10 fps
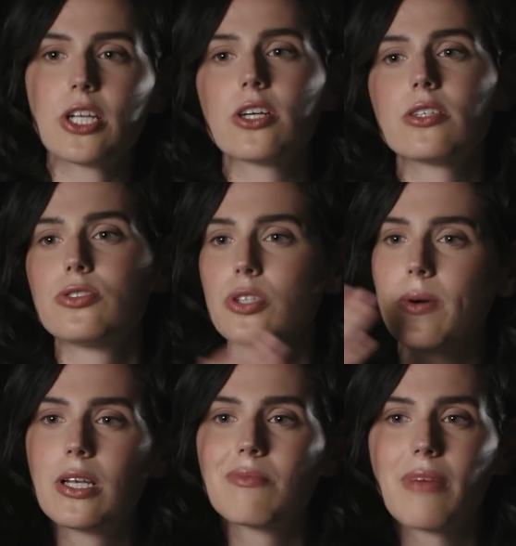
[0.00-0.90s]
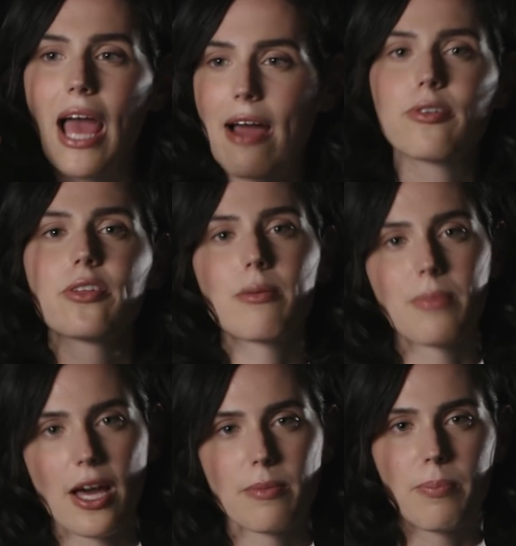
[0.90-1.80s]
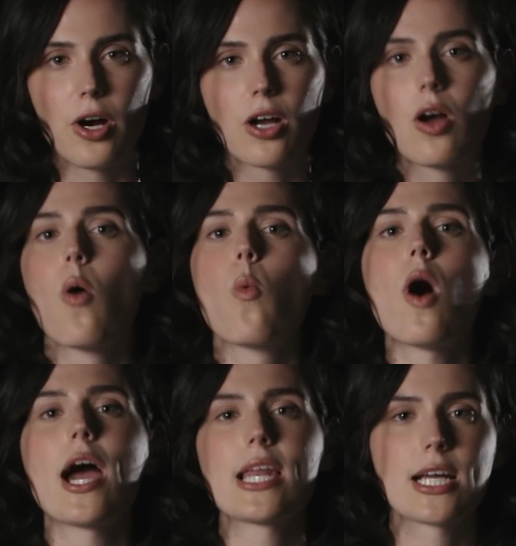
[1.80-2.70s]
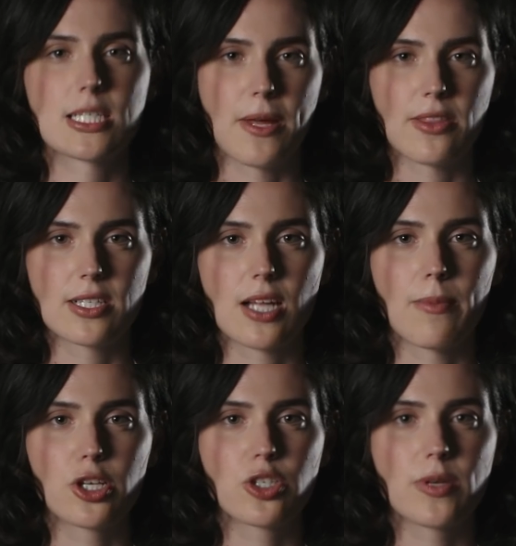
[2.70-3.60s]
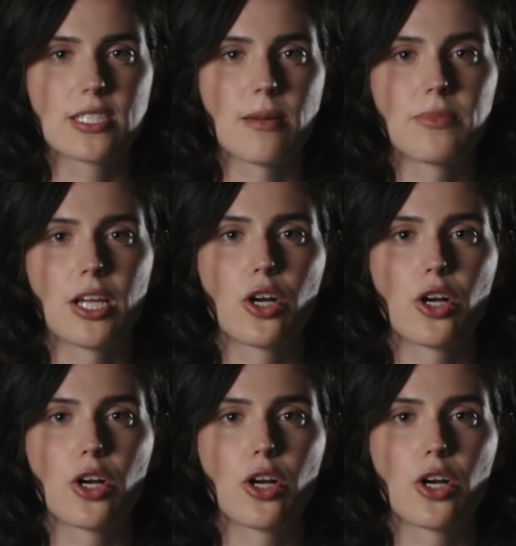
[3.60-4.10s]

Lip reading: year doing everything by the book. Why not spend the summer doing something